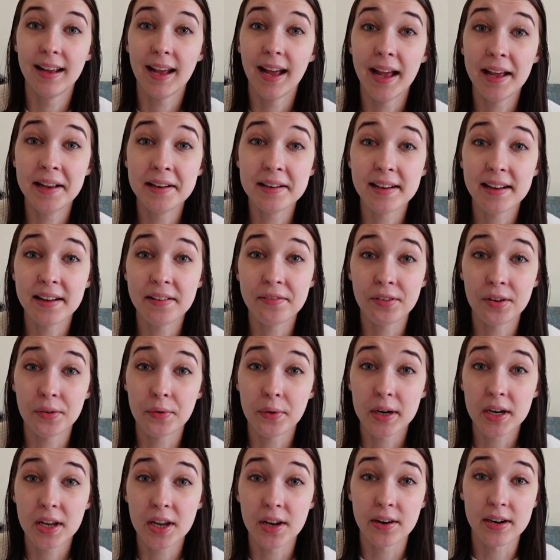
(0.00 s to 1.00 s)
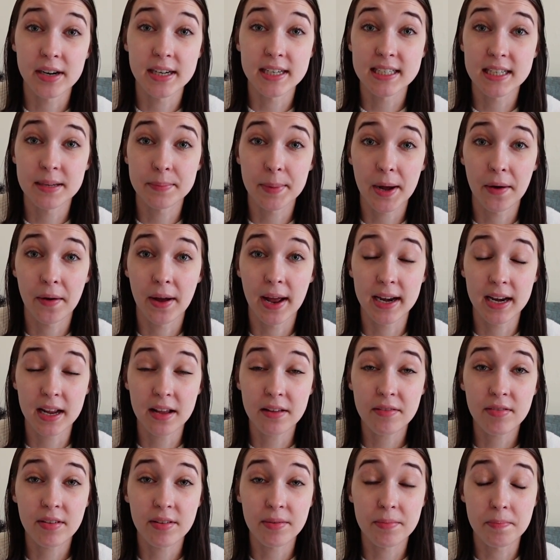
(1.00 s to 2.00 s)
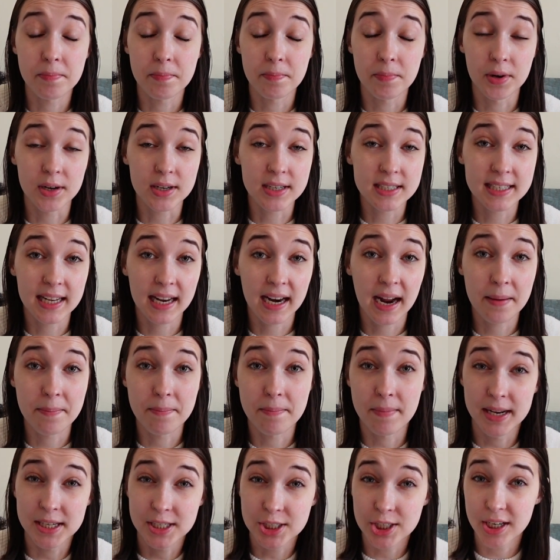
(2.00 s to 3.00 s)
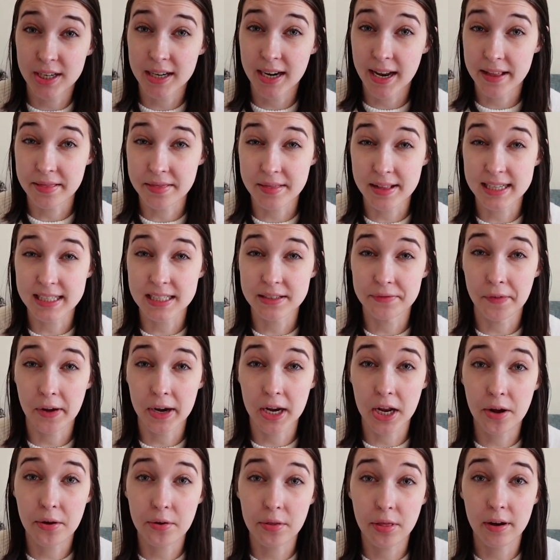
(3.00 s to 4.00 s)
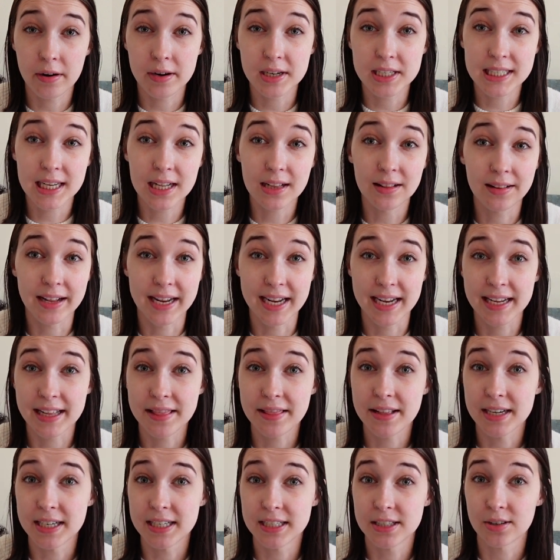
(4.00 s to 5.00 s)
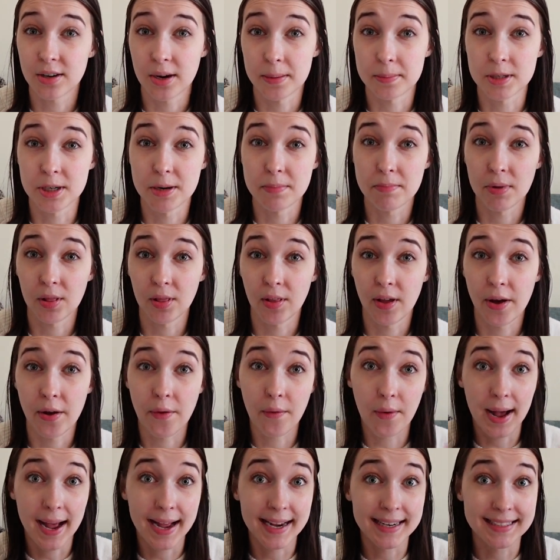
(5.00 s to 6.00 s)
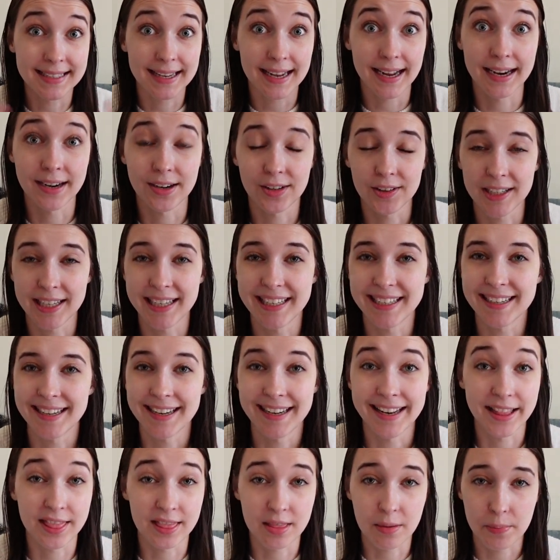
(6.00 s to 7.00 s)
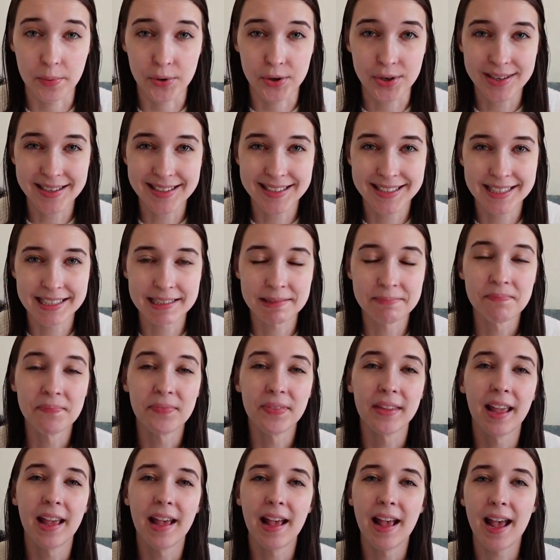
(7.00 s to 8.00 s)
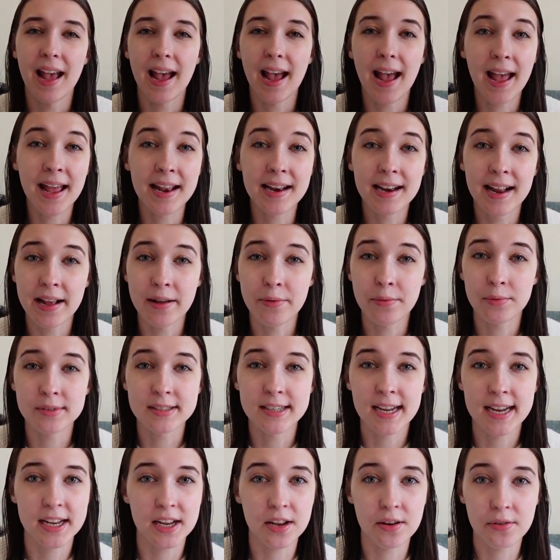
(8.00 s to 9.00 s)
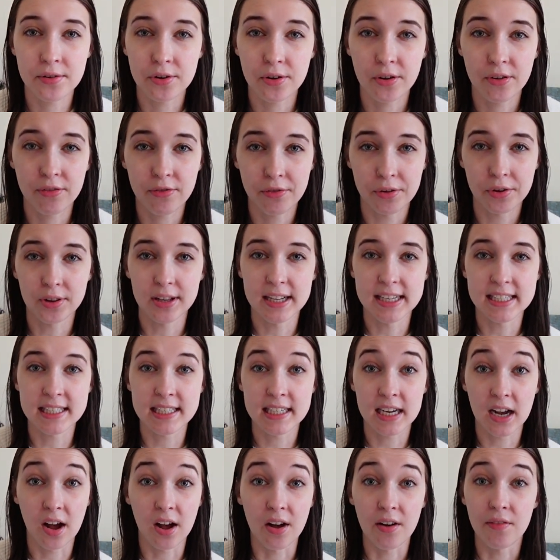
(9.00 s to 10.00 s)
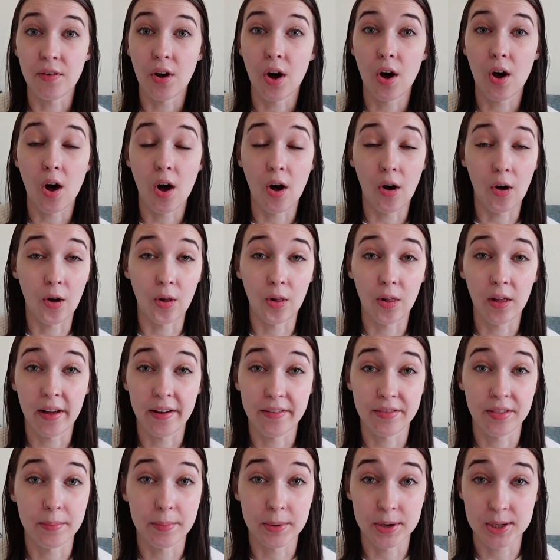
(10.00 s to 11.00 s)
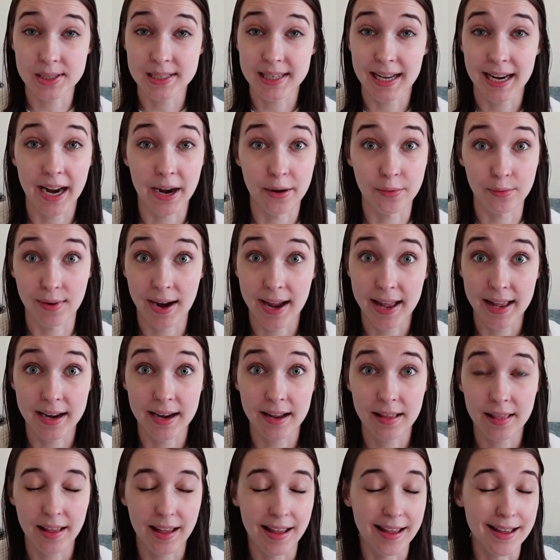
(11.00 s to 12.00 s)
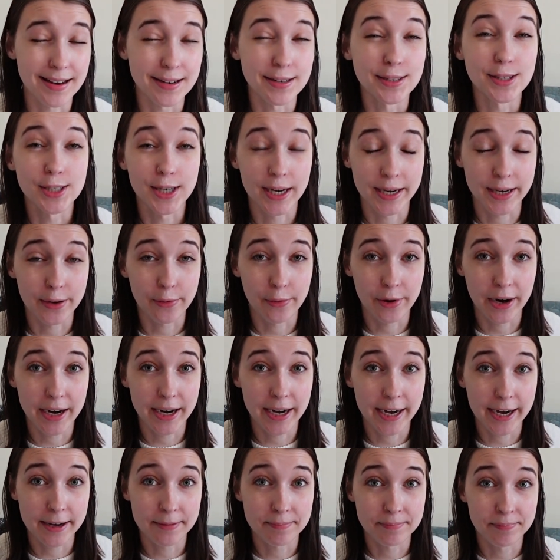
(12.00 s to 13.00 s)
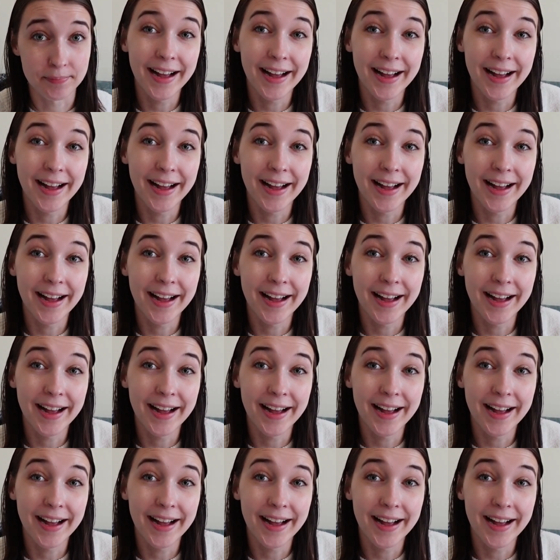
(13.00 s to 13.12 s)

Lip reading: And if you are curious about any of the books that I mention in this video, there is a link in the description below. I title it Get the Books, and it will take you to a full list of all of the books that I read in January.